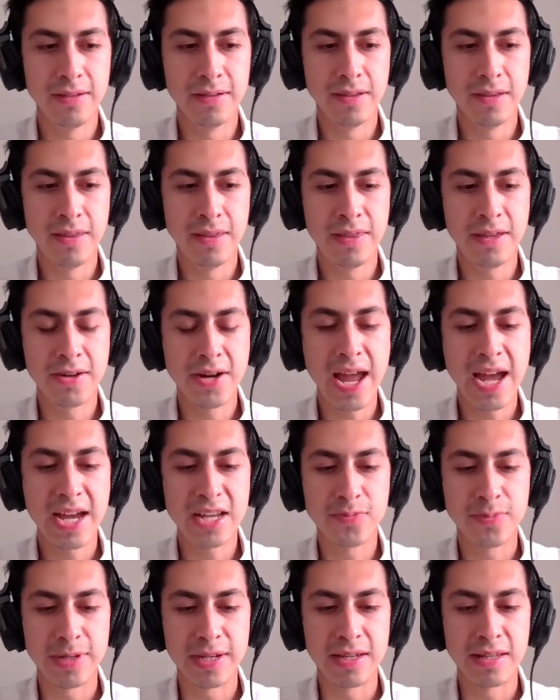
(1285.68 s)
there has
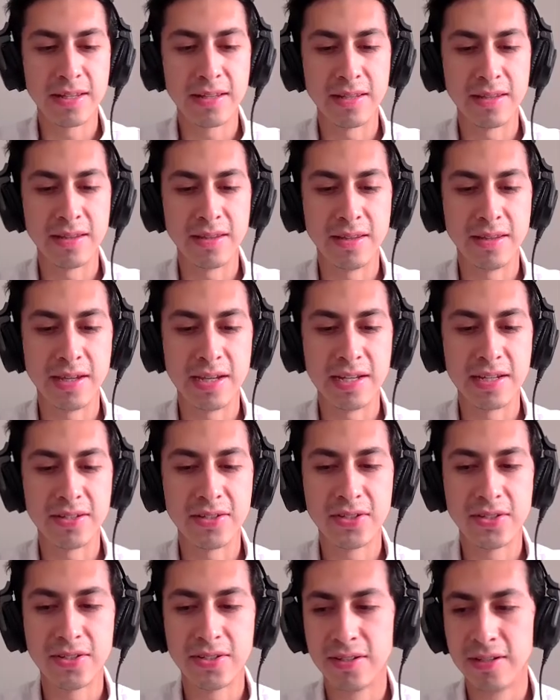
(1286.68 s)
been
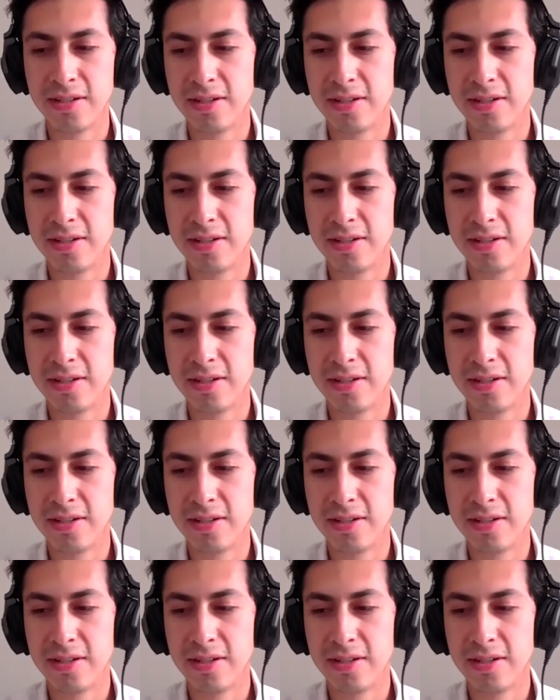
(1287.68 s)
this